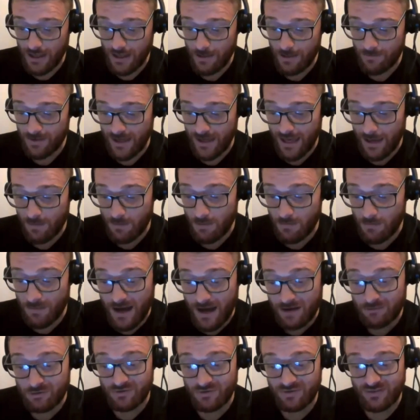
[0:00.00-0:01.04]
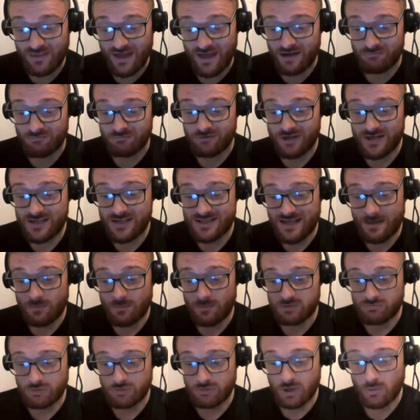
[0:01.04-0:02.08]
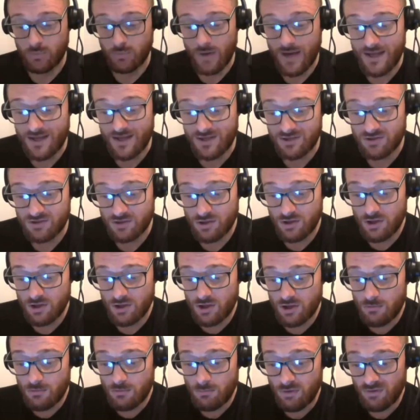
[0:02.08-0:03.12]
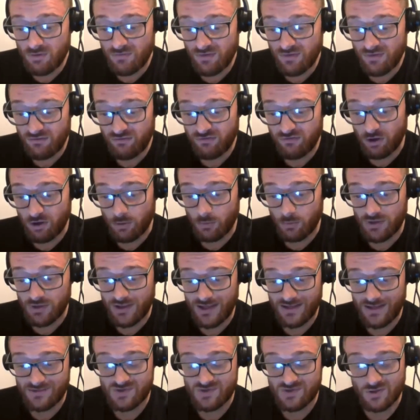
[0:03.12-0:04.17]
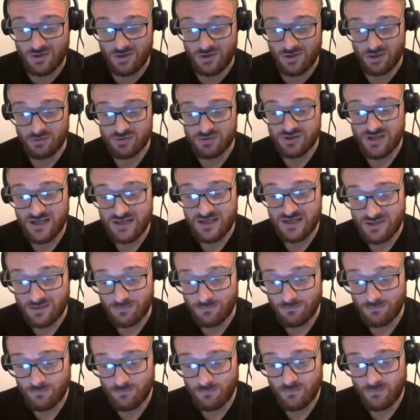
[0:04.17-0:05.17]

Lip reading: It became apparent that a reset was required moving forward into the new season.